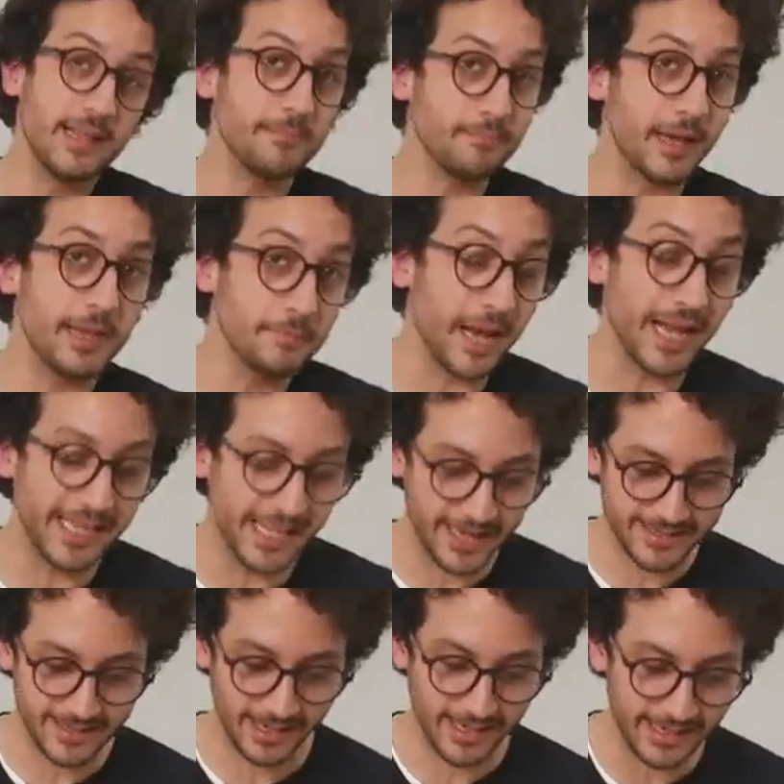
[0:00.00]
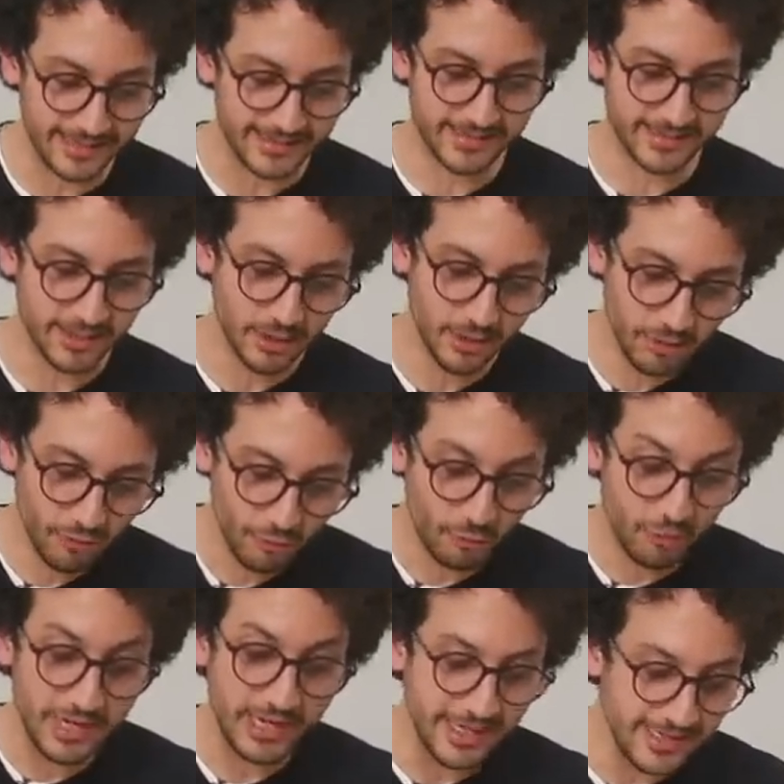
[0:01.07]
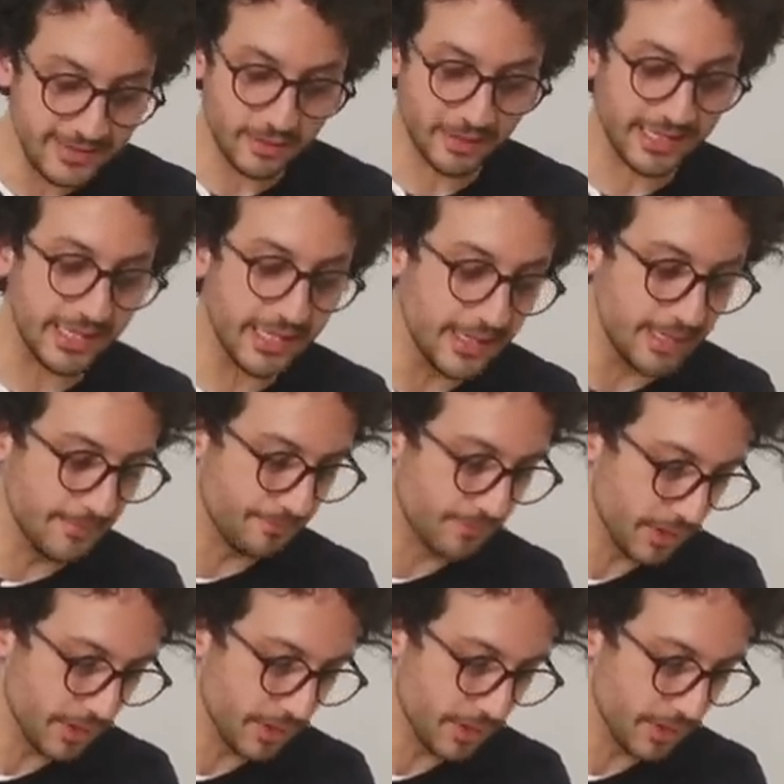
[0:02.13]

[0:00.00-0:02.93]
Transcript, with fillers: in my, in my case at least, really is a key.